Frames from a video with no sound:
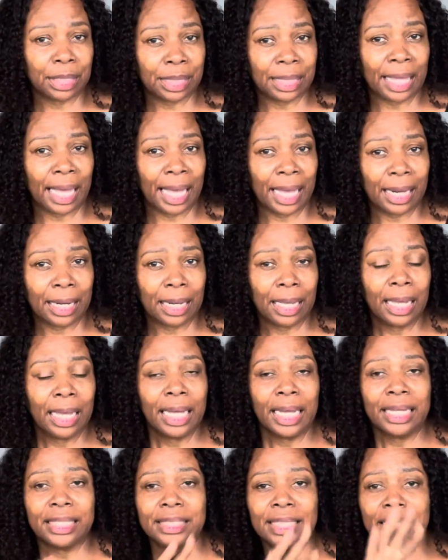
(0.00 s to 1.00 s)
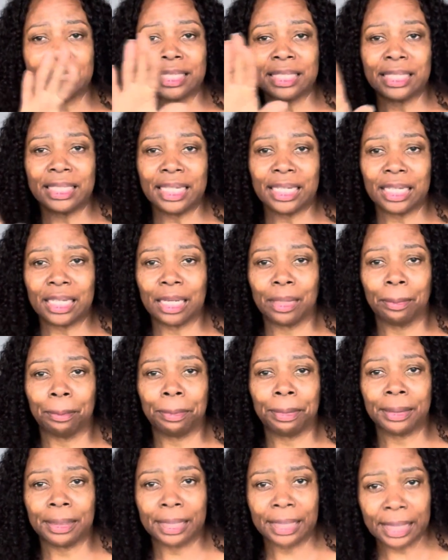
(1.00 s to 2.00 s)
that. It doesn't need
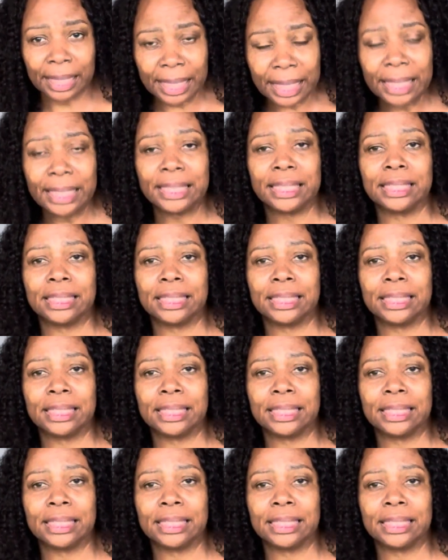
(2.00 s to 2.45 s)
complete